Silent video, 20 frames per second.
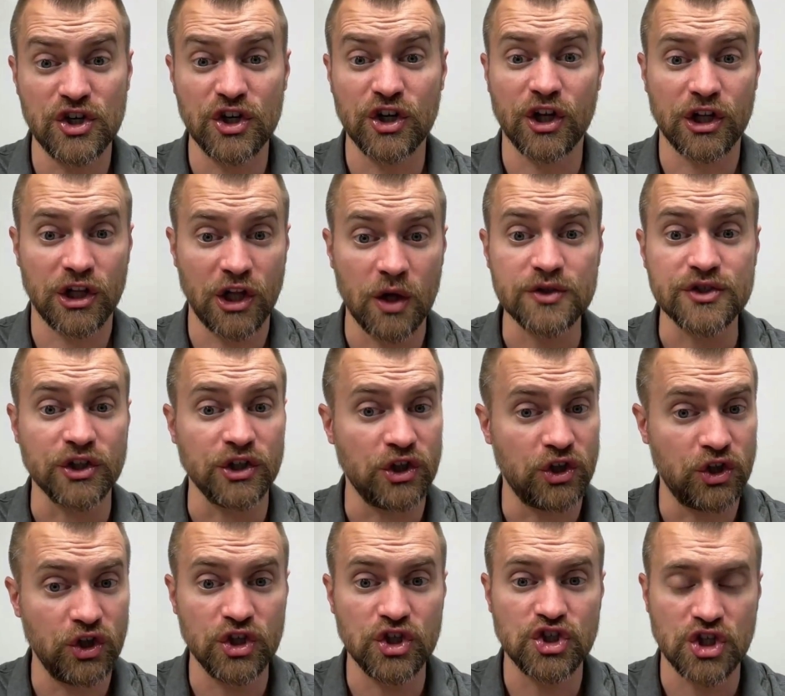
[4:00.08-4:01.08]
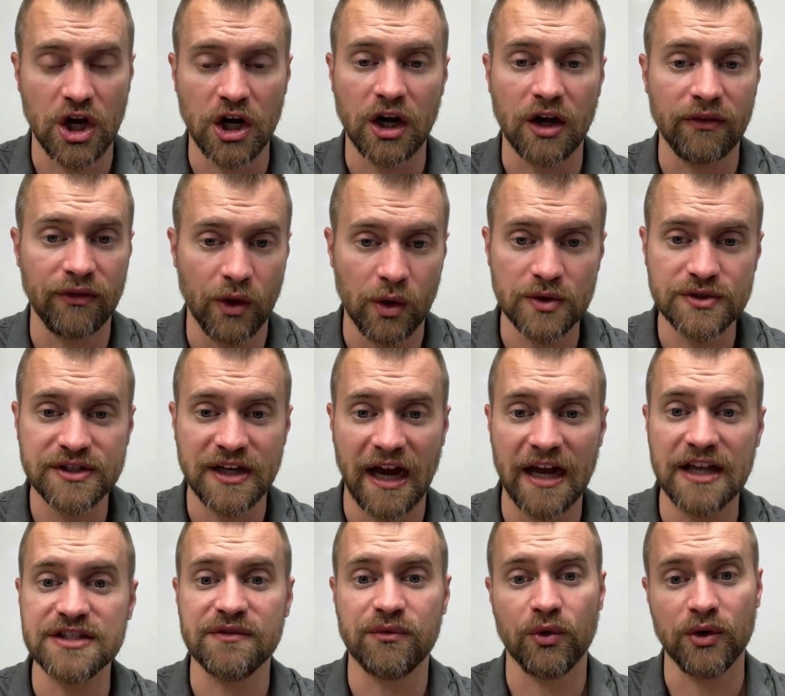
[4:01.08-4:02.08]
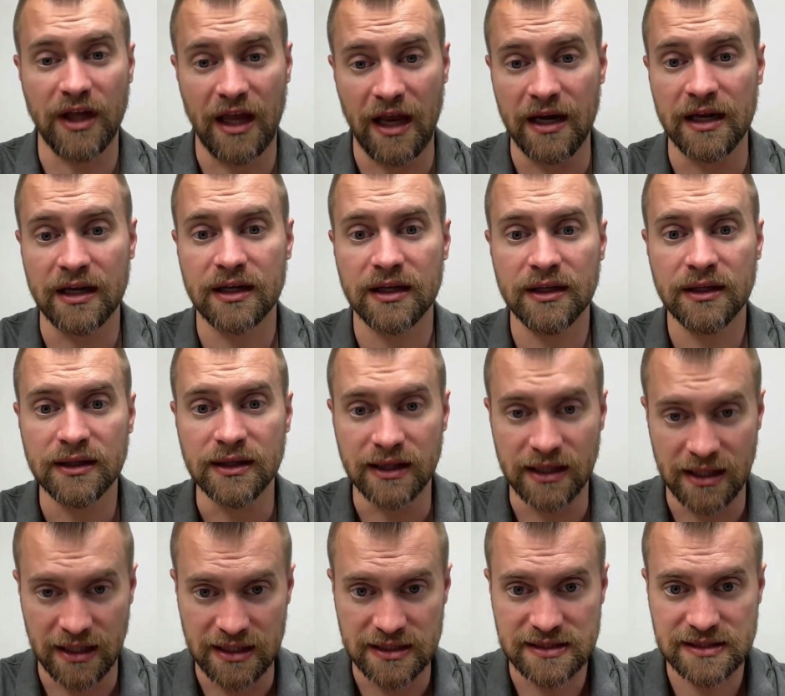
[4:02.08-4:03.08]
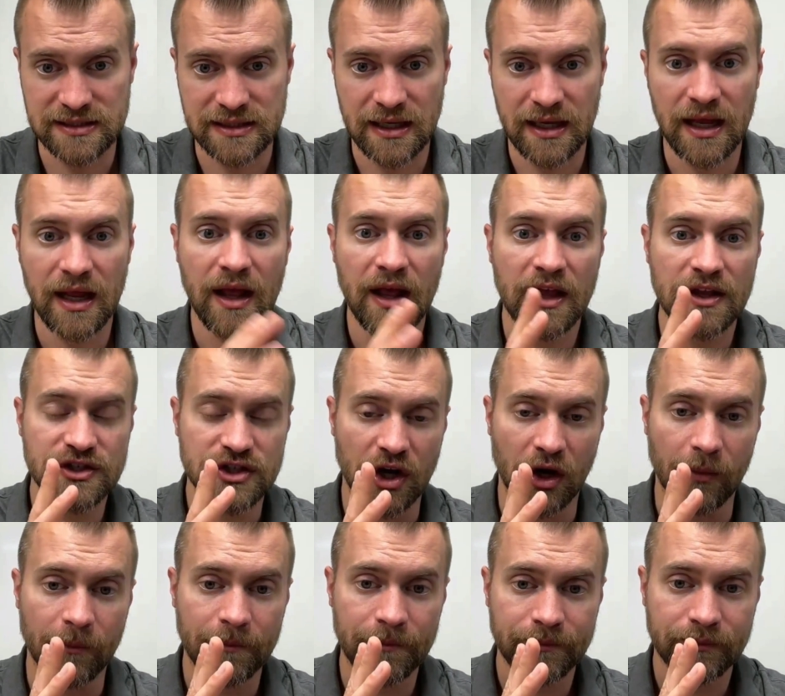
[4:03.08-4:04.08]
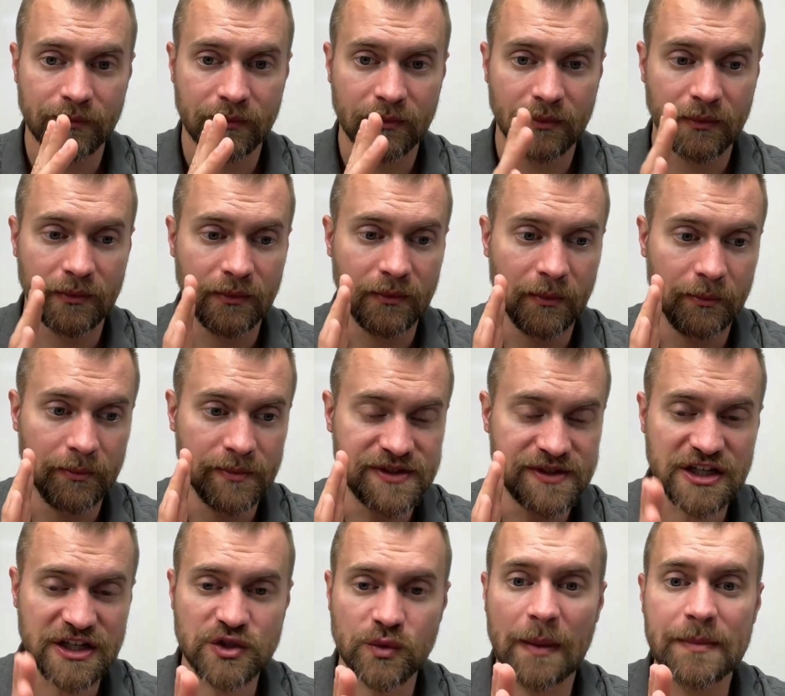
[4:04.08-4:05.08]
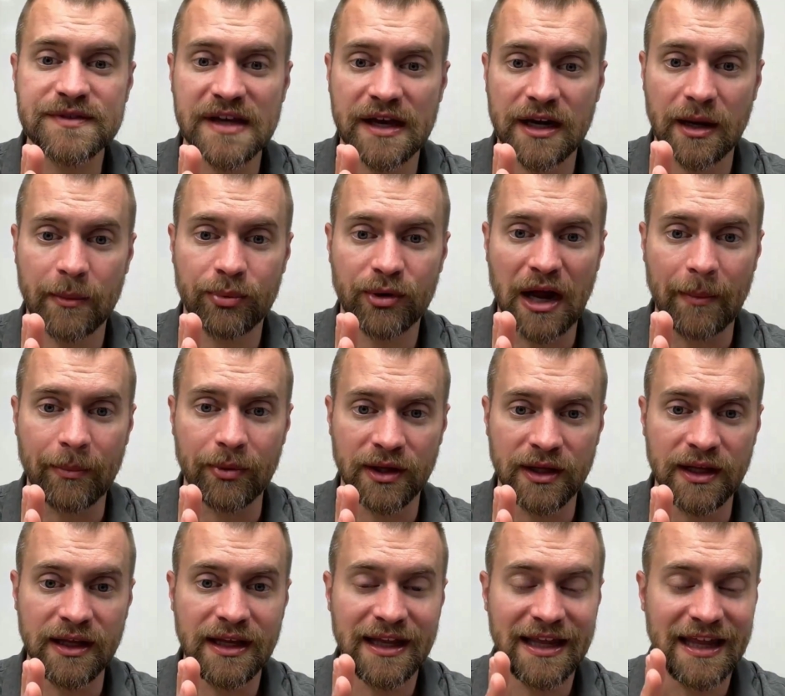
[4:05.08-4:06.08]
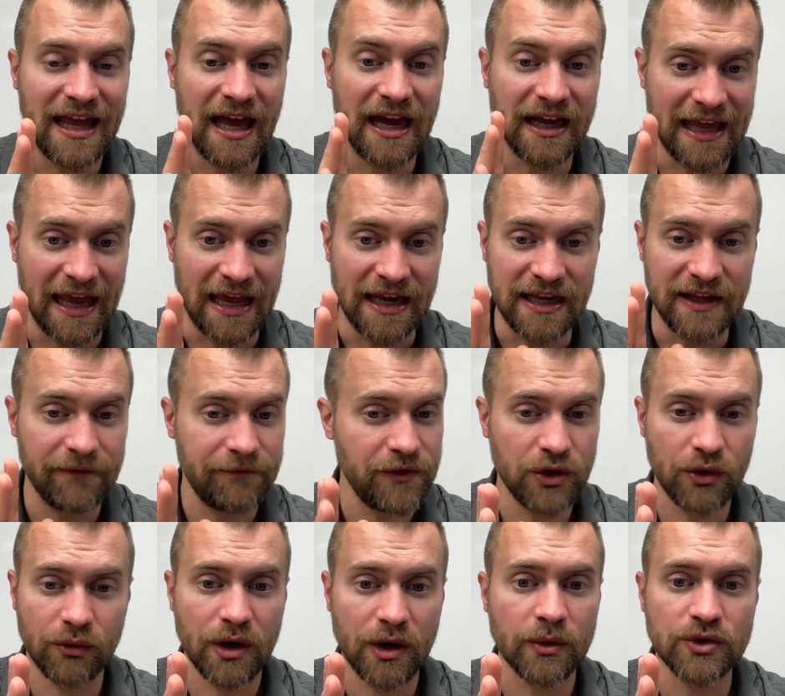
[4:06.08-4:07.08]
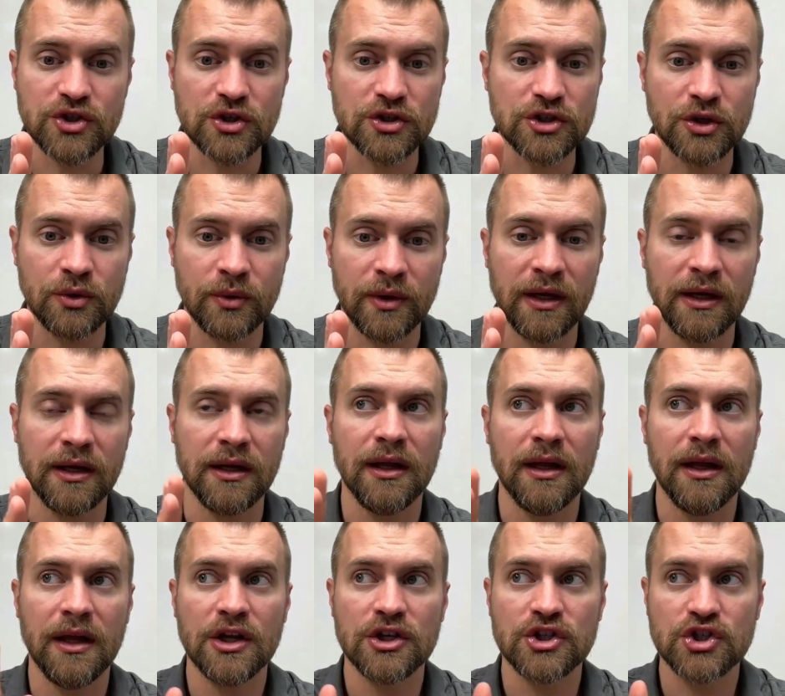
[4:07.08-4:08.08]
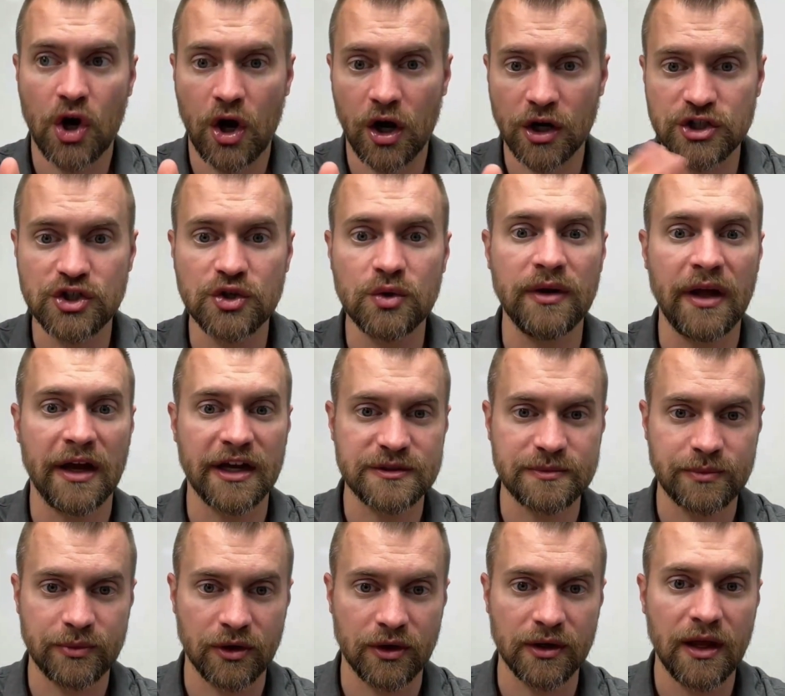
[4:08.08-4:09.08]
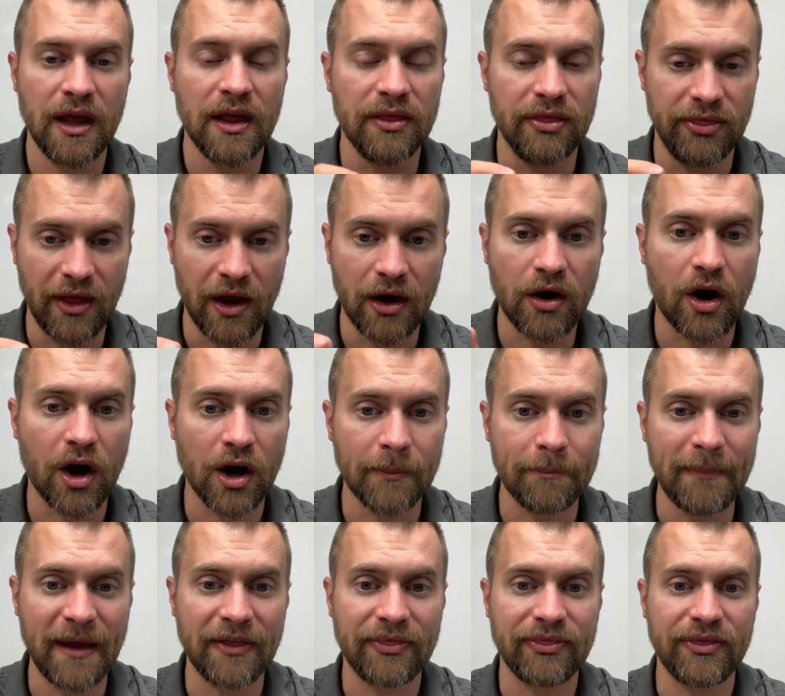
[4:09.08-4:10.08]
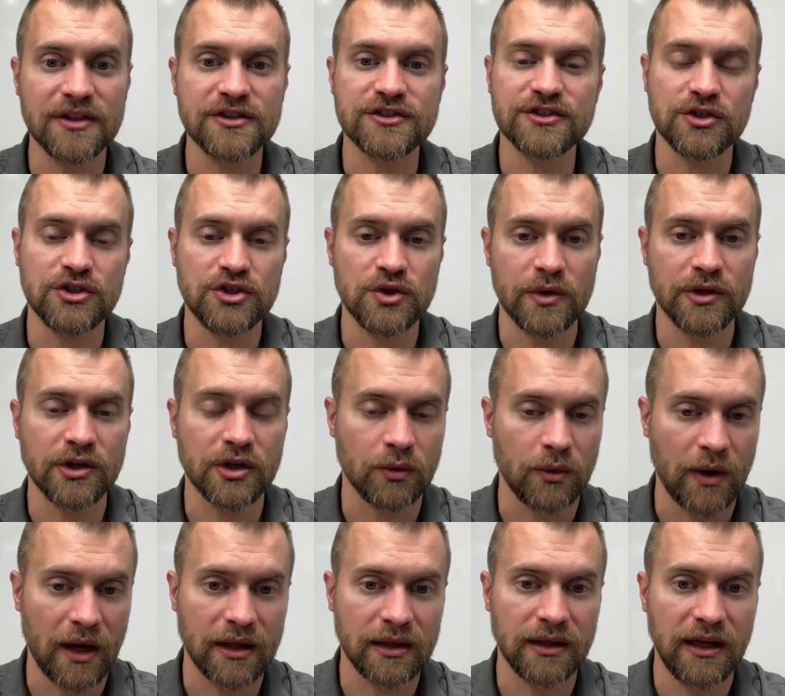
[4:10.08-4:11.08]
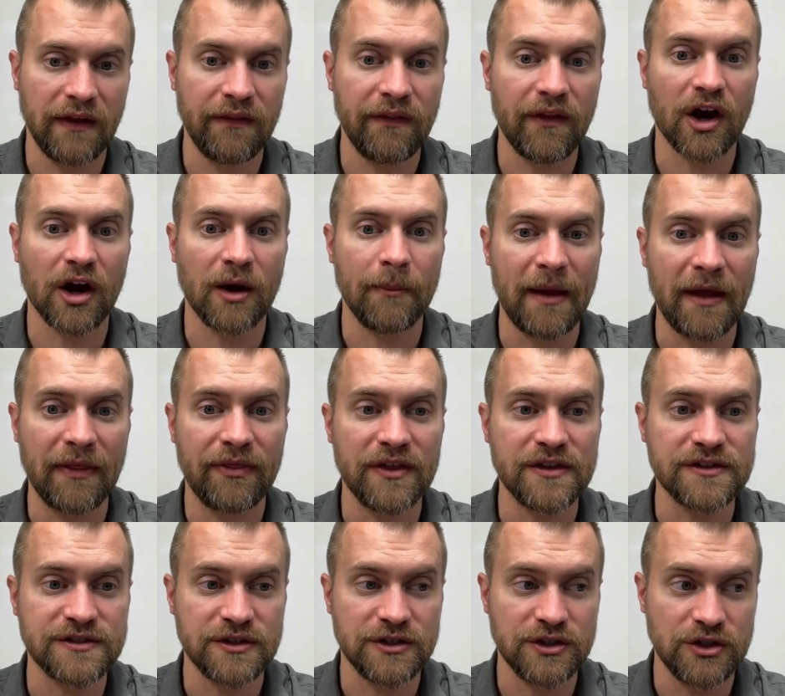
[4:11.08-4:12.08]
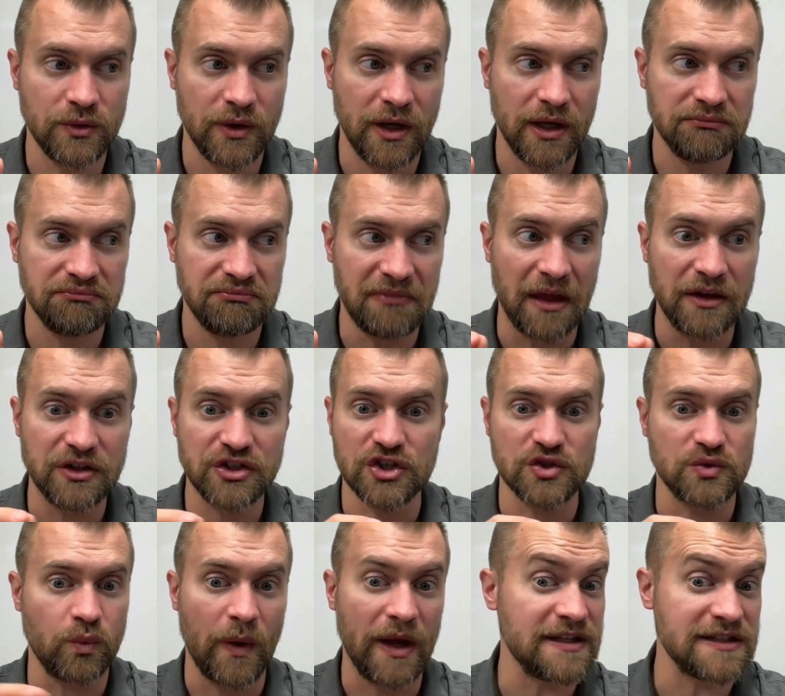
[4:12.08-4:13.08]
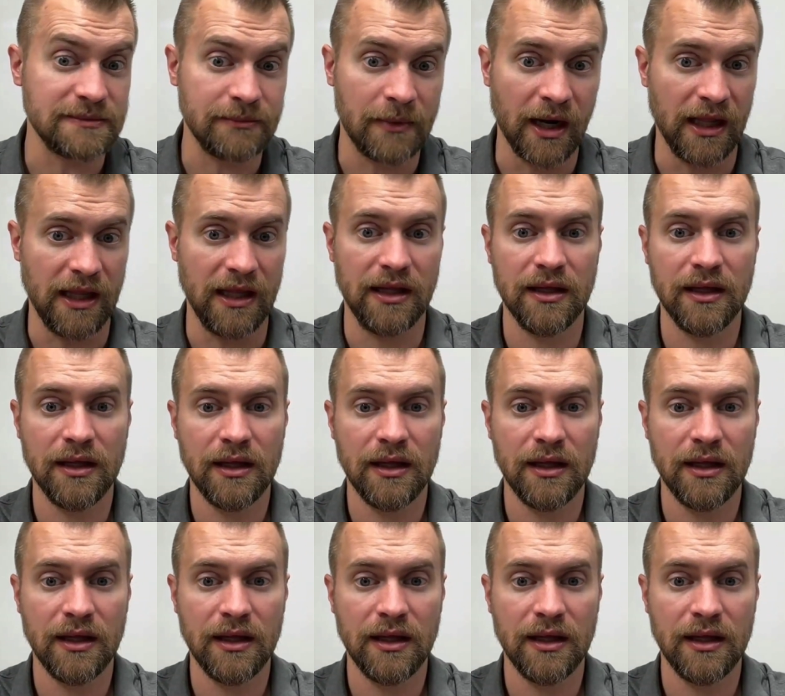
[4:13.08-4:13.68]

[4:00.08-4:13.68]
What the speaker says: You're going to close a good chunk of those kinds of organic leads. So set your website up properly. Again, if you don't know what you're doing, talk to an expert. There are methods to do it correctly, and there are methods to do it that just waste money.